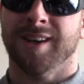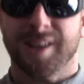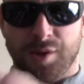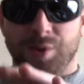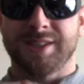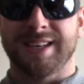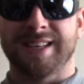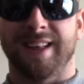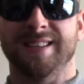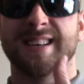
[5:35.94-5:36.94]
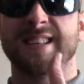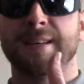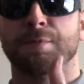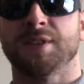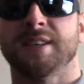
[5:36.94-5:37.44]
The reason I say that,
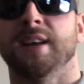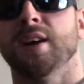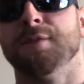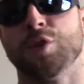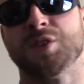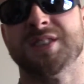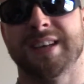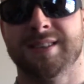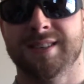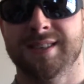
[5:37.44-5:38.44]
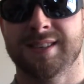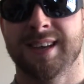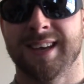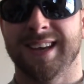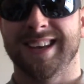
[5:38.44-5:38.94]
60% of your senses
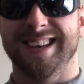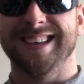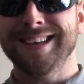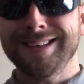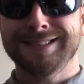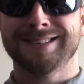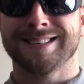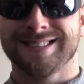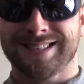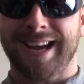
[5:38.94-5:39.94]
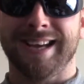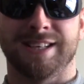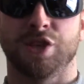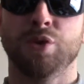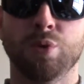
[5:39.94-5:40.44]
is
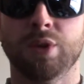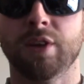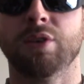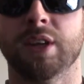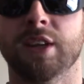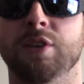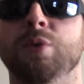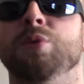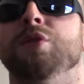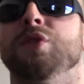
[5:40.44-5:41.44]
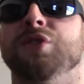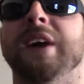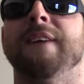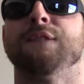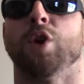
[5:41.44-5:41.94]
sight. You literally use your
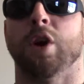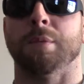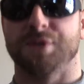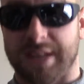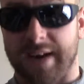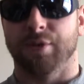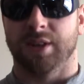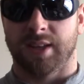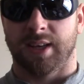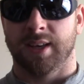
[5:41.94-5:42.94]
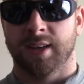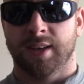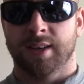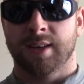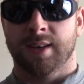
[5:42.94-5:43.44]
sight for almost everything.
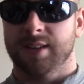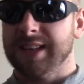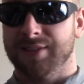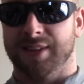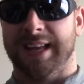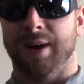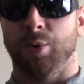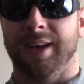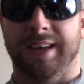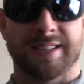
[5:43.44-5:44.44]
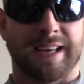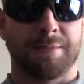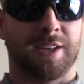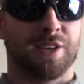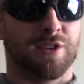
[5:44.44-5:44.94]
Think of it that way, because I
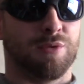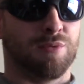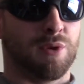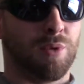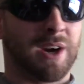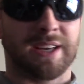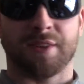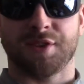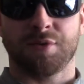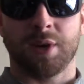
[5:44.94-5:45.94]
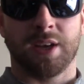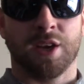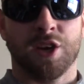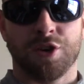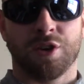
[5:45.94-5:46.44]
mean, you walk down the street,
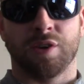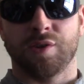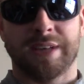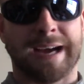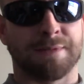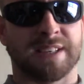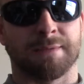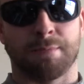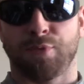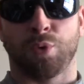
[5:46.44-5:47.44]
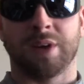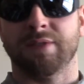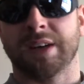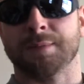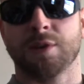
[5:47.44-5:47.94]
you're going to adapt to something before it
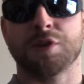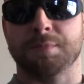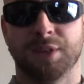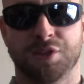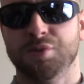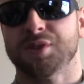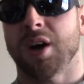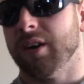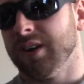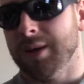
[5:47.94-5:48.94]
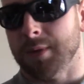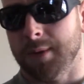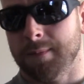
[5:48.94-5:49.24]
even comes close because you saw it coming.